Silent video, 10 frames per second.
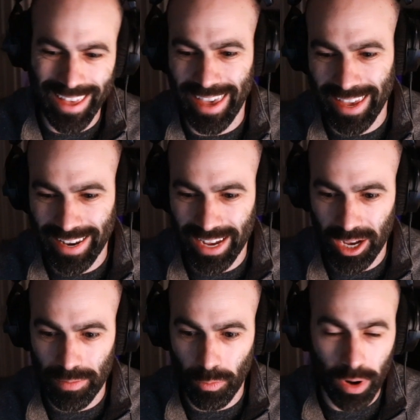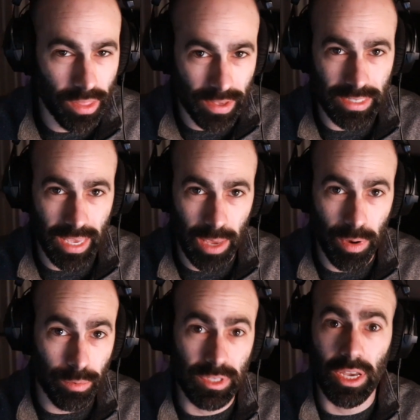and one of the things that came
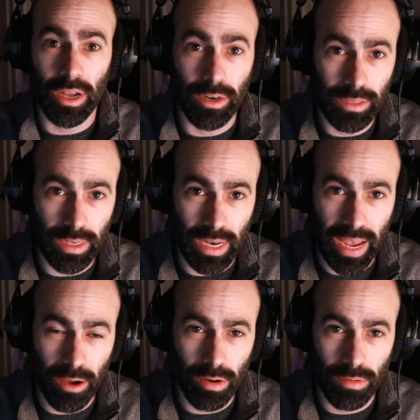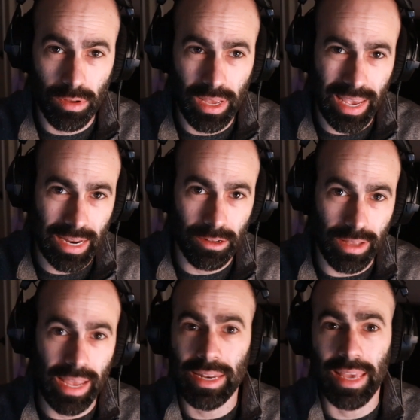up was gutters and how to handle
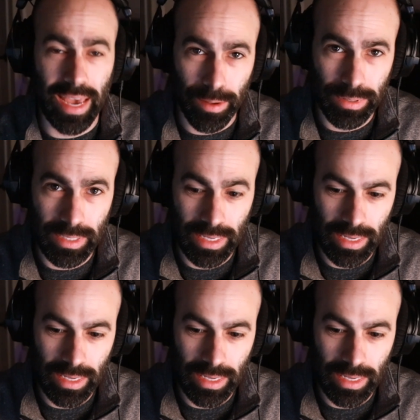end caps.